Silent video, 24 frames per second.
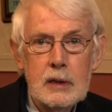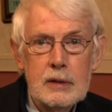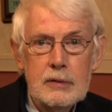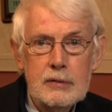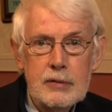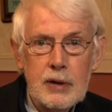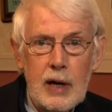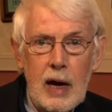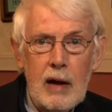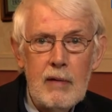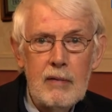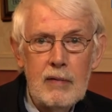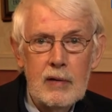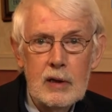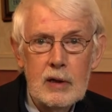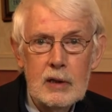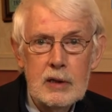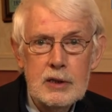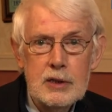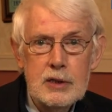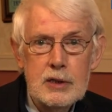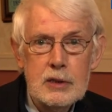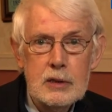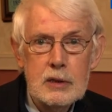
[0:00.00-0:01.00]

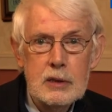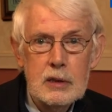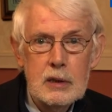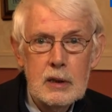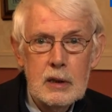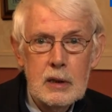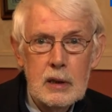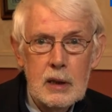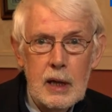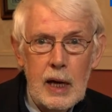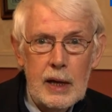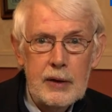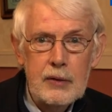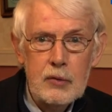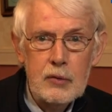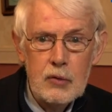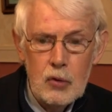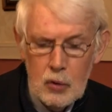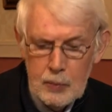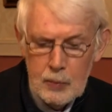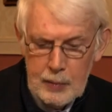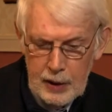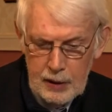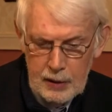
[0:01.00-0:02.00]
travellers, and
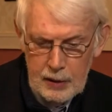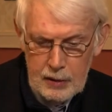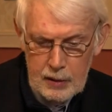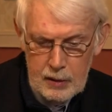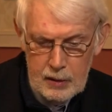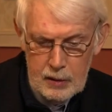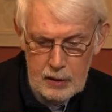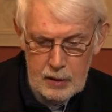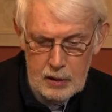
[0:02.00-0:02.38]
Roma,